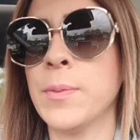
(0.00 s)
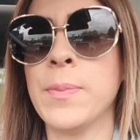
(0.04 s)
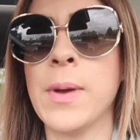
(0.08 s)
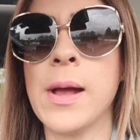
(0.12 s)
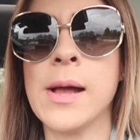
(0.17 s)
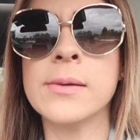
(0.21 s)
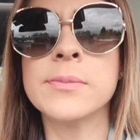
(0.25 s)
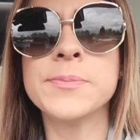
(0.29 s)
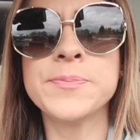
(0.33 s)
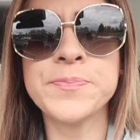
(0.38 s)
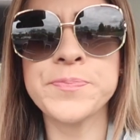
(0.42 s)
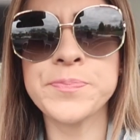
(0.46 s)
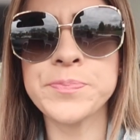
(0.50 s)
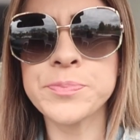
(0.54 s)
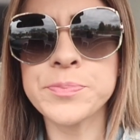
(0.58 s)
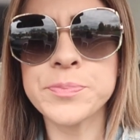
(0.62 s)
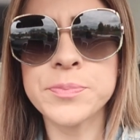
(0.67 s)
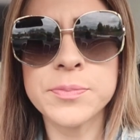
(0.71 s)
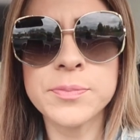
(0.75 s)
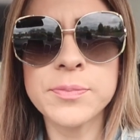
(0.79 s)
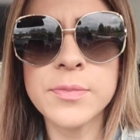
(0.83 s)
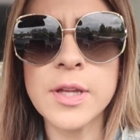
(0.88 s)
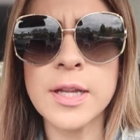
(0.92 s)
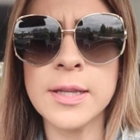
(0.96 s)
But
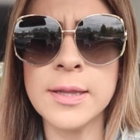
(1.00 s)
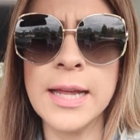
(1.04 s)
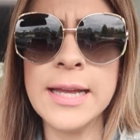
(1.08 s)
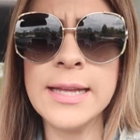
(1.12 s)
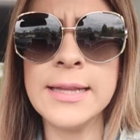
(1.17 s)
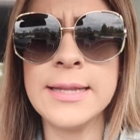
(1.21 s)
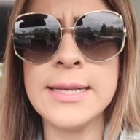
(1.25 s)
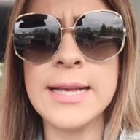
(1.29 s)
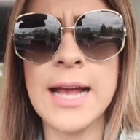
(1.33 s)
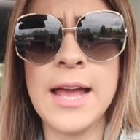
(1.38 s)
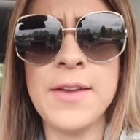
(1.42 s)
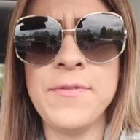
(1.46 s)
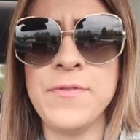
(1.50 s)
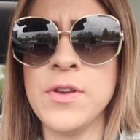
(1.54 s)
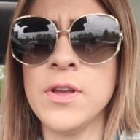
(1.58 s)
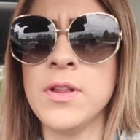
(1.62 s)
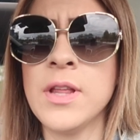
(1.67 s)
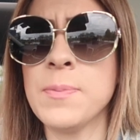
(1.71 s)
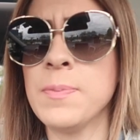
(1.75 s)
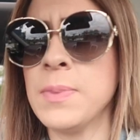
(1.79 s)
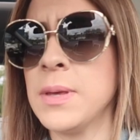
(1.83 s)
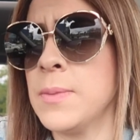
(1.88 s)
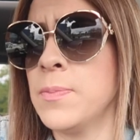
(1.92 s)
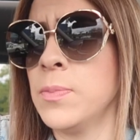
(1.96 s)
like, I feel
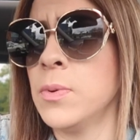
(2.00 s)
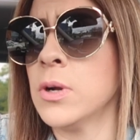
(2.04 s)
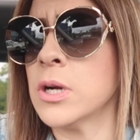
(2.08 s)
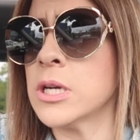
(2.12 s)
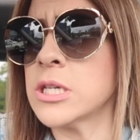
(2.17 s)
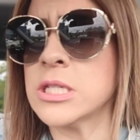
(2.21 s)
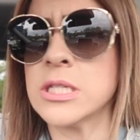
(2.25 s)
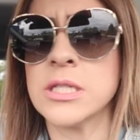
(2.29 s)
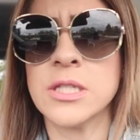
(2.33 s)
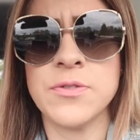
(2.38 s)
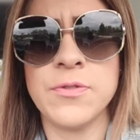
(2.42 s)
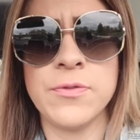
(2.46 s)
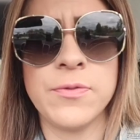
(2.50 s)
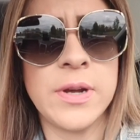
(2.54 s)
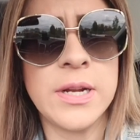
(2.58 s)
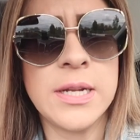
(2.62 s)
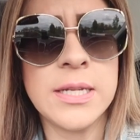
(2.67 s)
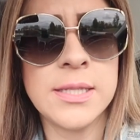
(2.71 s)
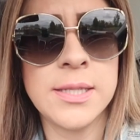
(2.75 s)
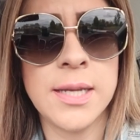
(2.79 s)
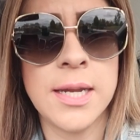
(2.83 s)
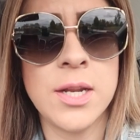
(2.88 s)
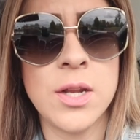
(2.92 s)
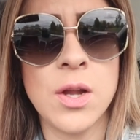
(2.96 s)
like people are just afraid
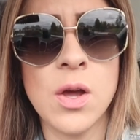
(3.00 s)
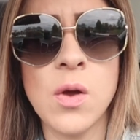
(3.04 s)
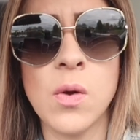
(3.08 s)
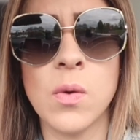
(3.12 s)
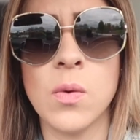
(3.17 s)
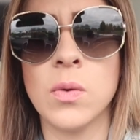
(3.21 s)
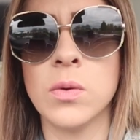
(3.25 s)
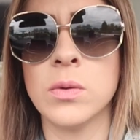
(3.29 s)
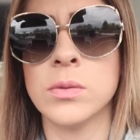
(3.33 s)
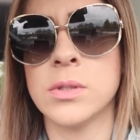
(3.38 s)
to say no.